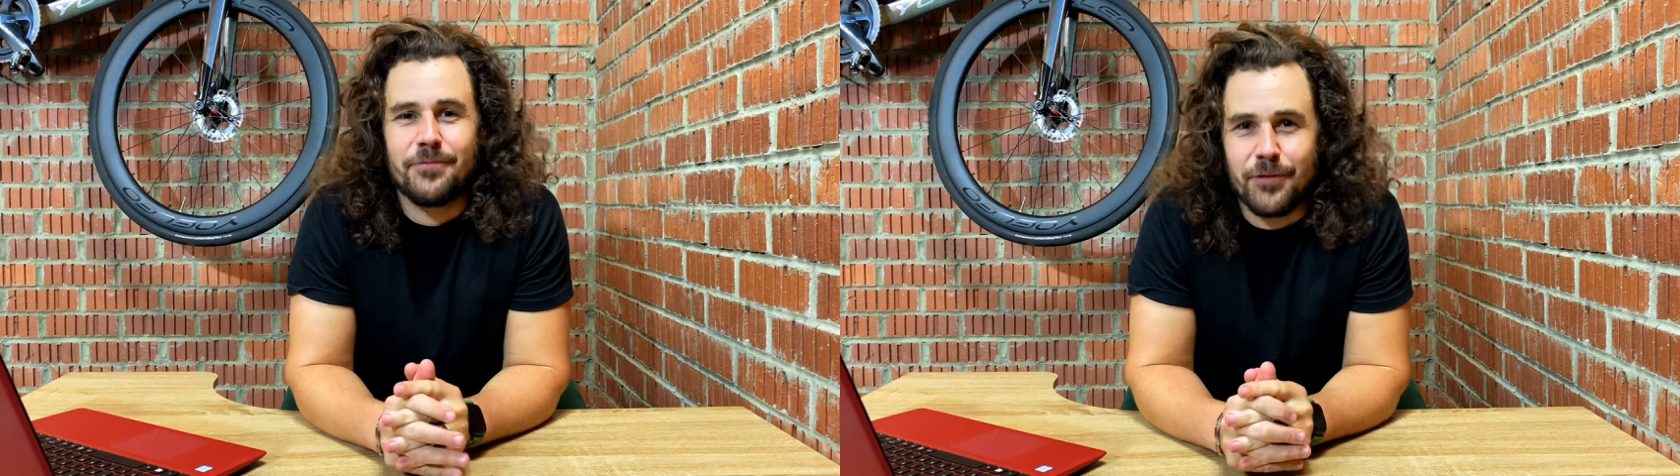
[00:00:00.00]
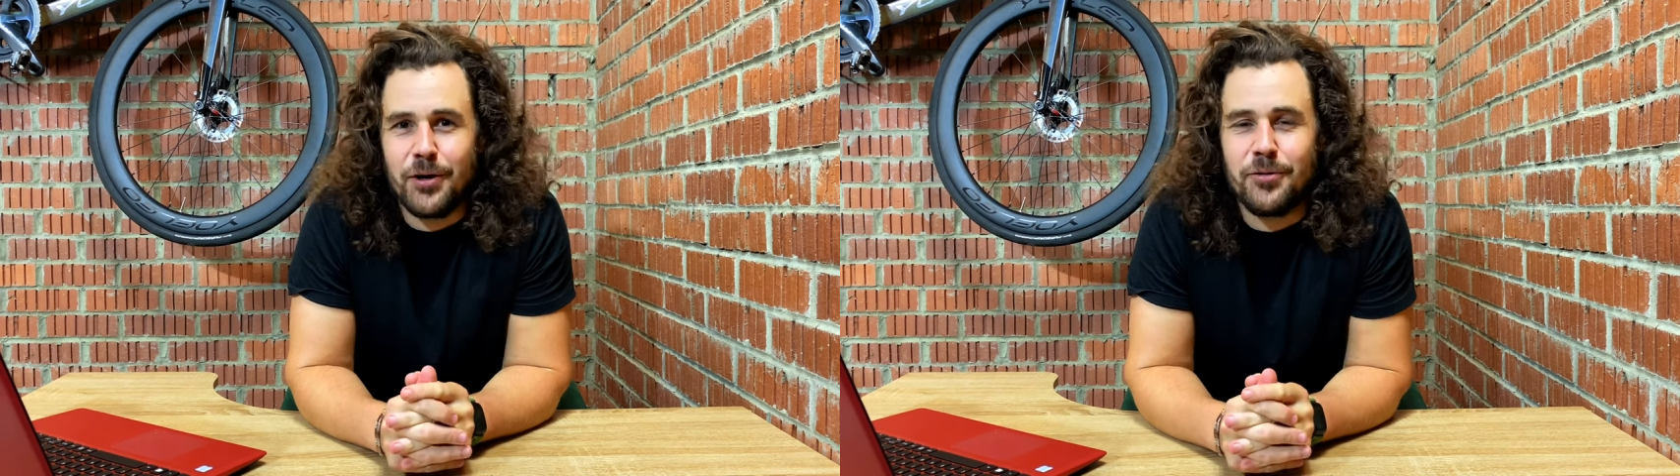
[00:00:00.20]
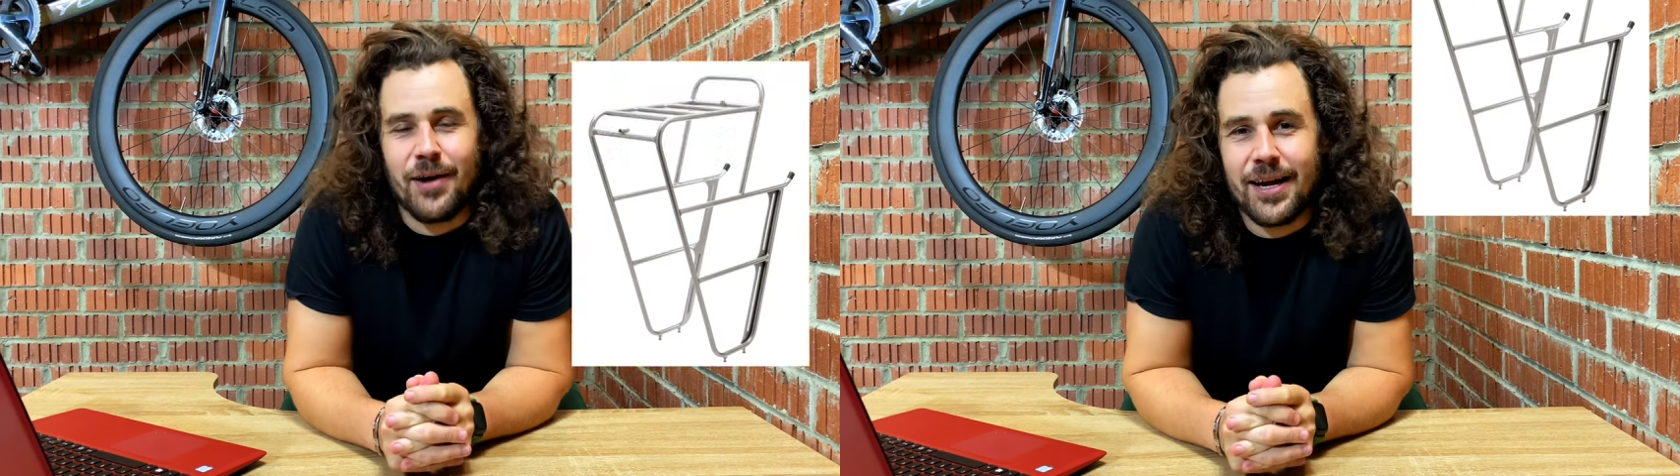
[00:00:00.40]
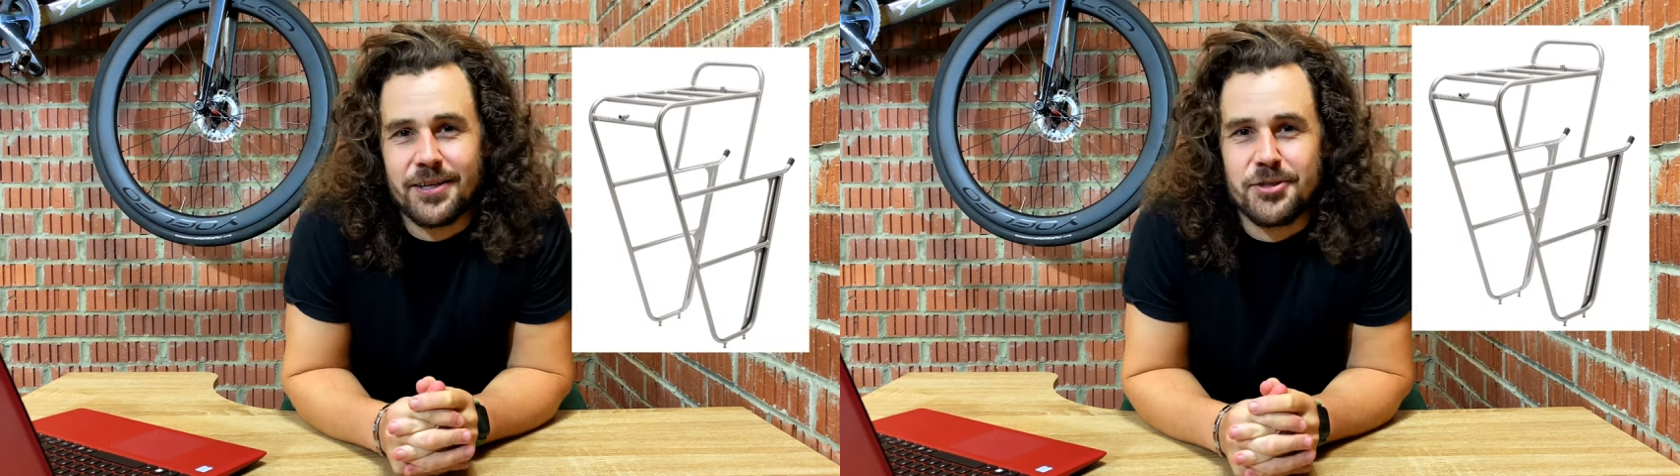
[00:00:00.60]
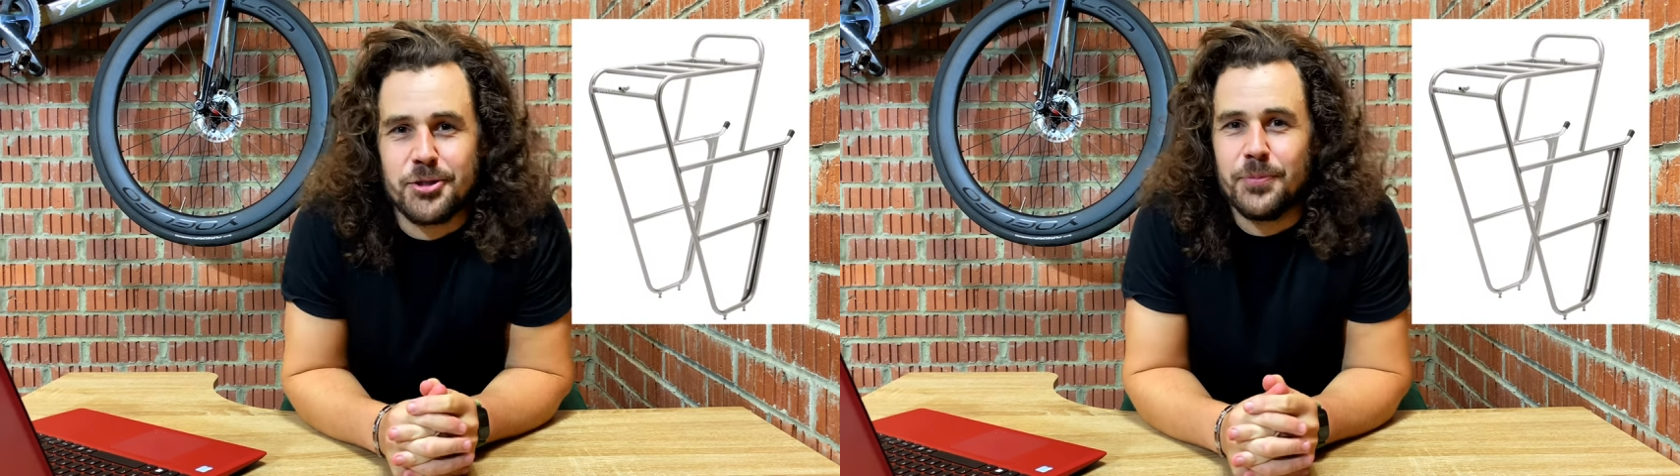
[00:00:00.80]
Front
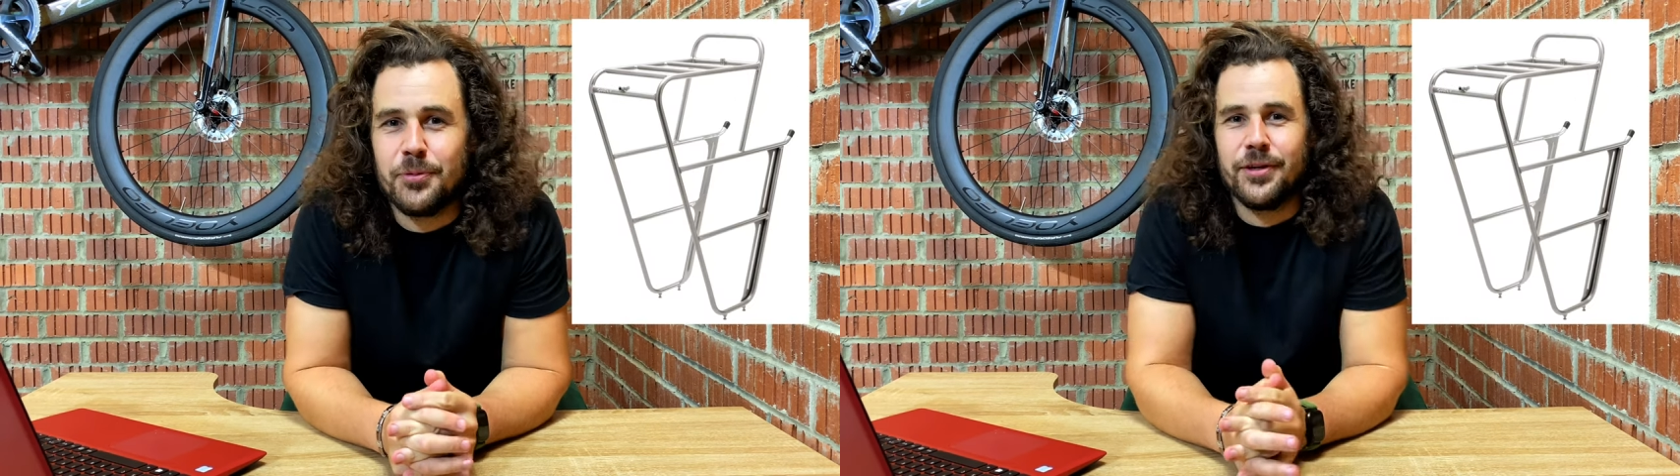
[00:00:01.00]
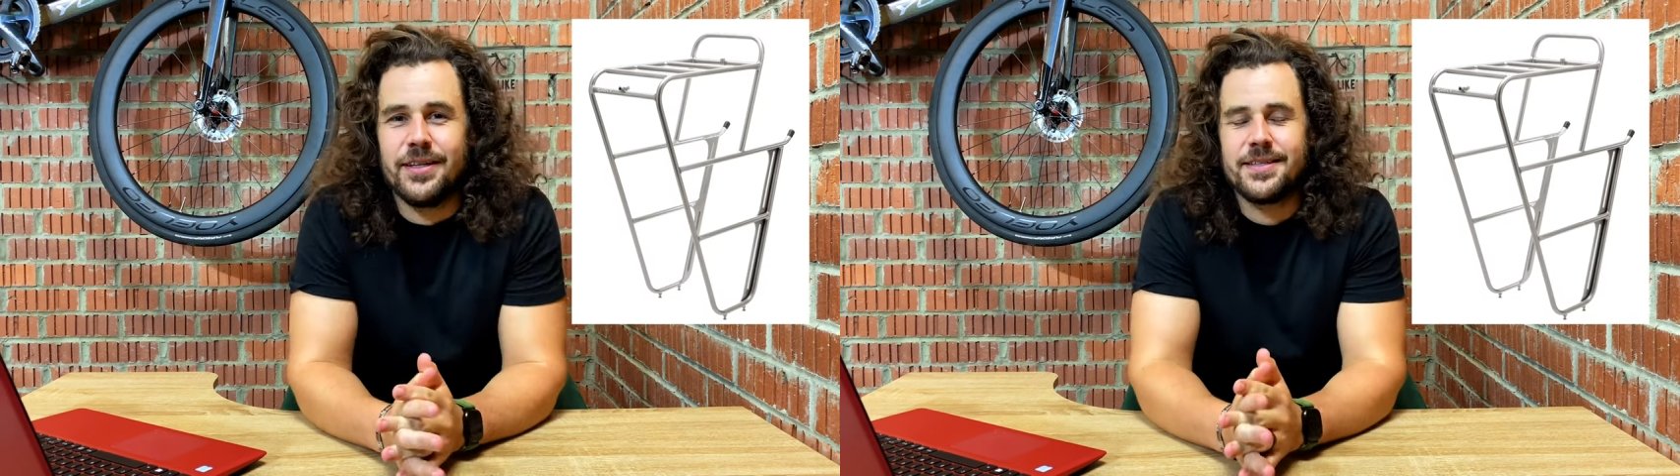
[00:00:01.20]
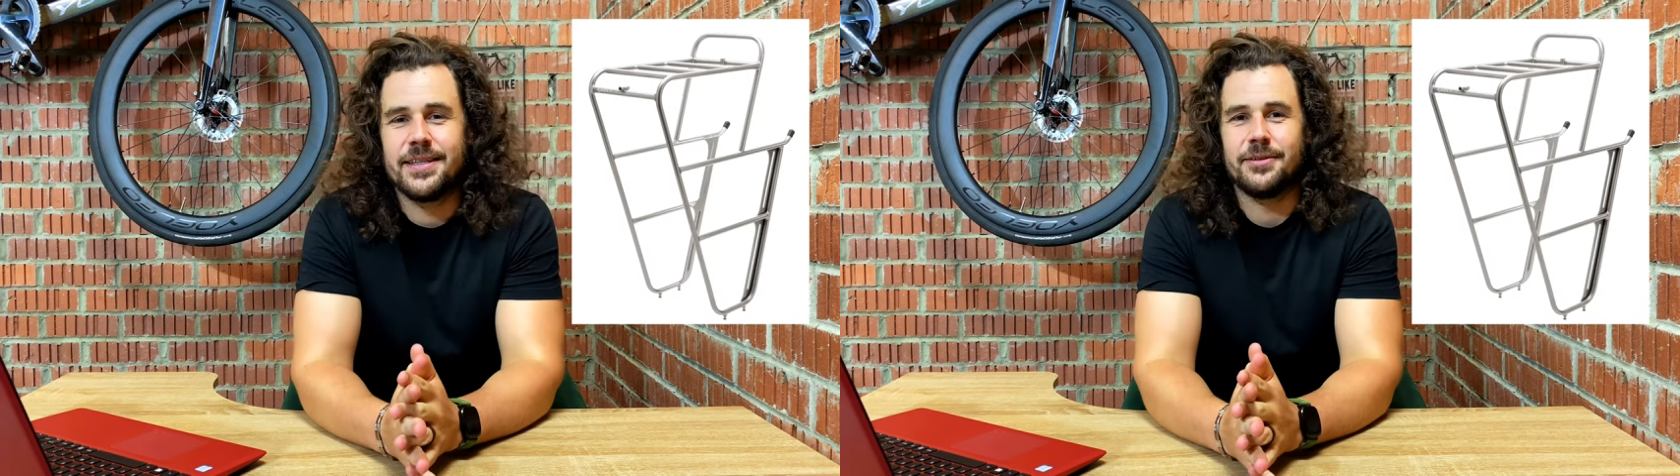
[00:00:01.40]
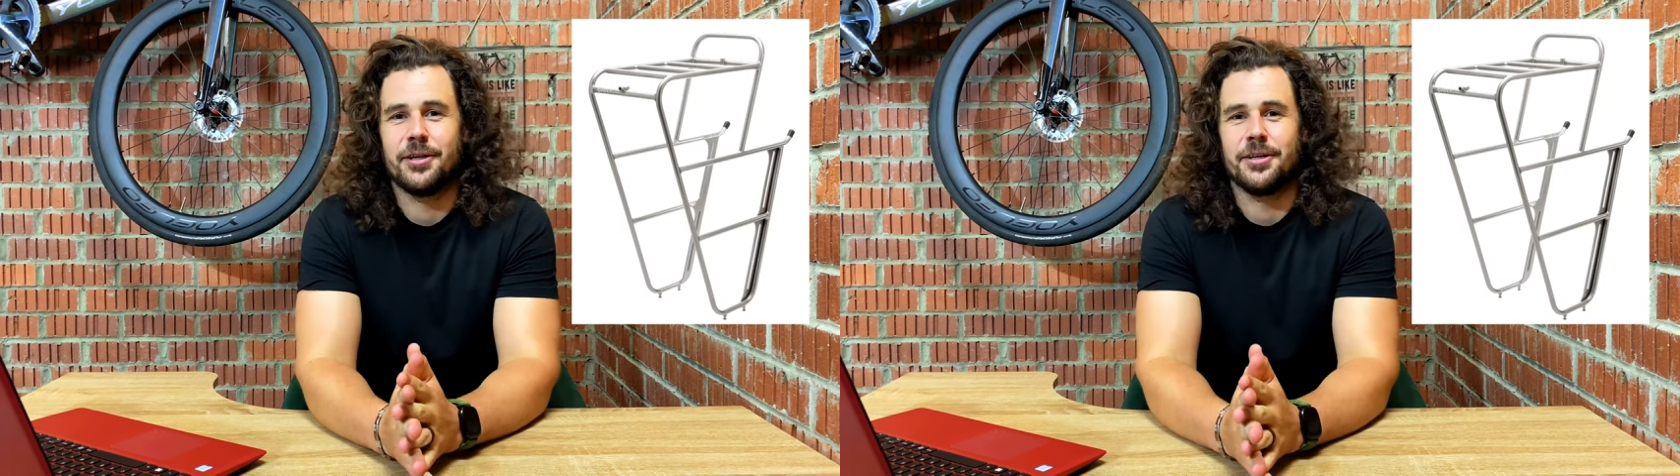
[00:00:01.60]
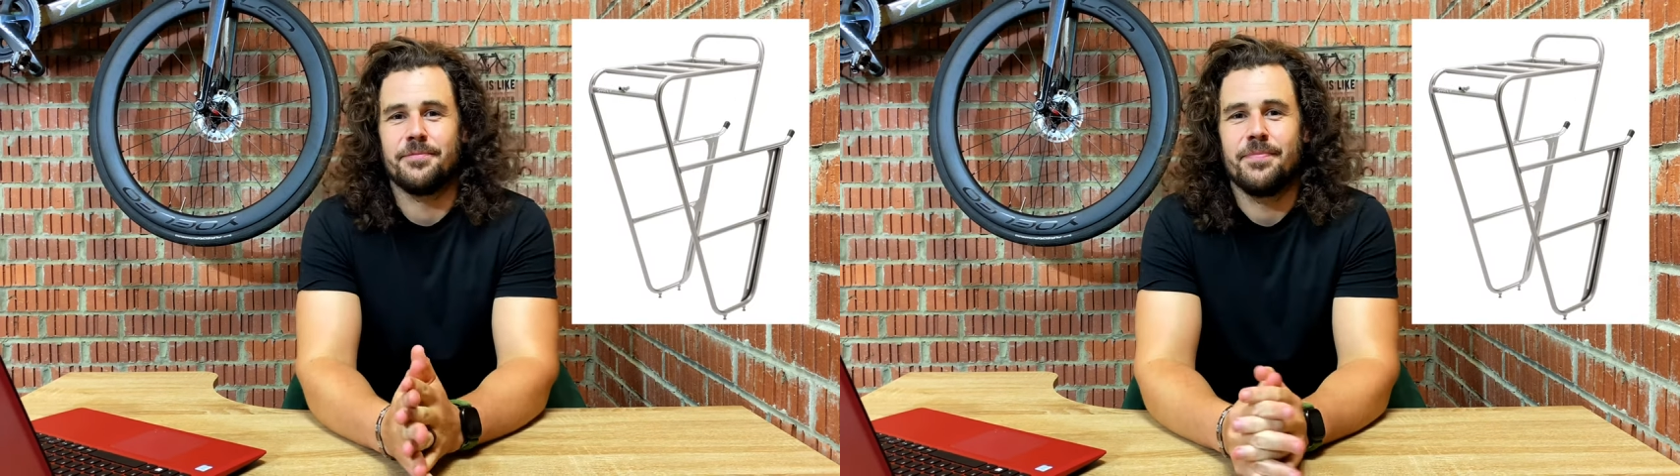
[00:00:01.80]
Rack
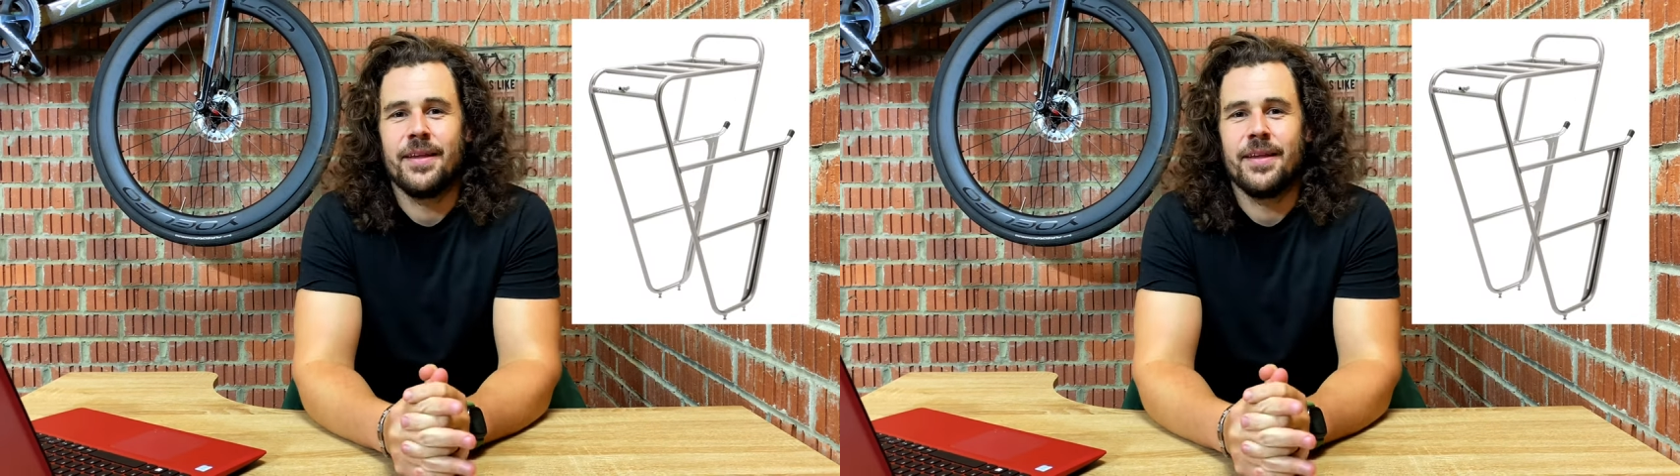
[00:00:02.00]
2.0.